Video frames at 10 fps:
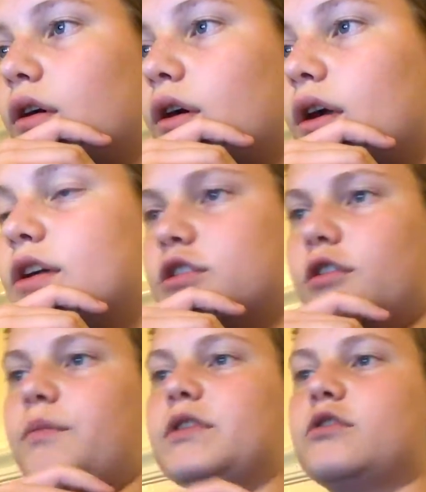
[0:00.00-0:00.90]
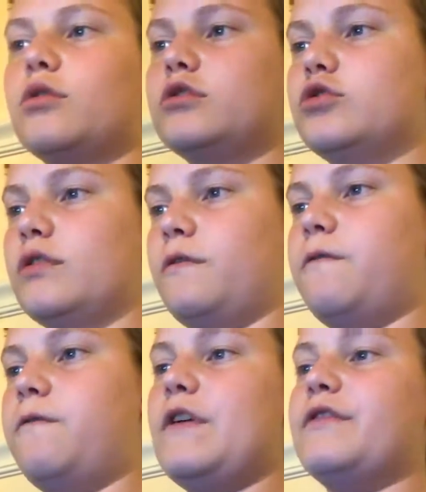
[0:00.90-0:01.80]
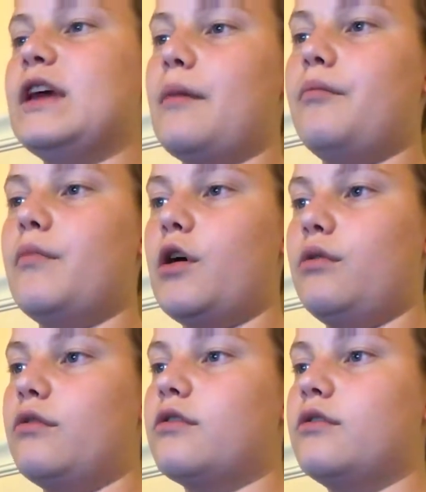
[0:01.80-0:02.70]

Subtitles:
It should have been 250 at most.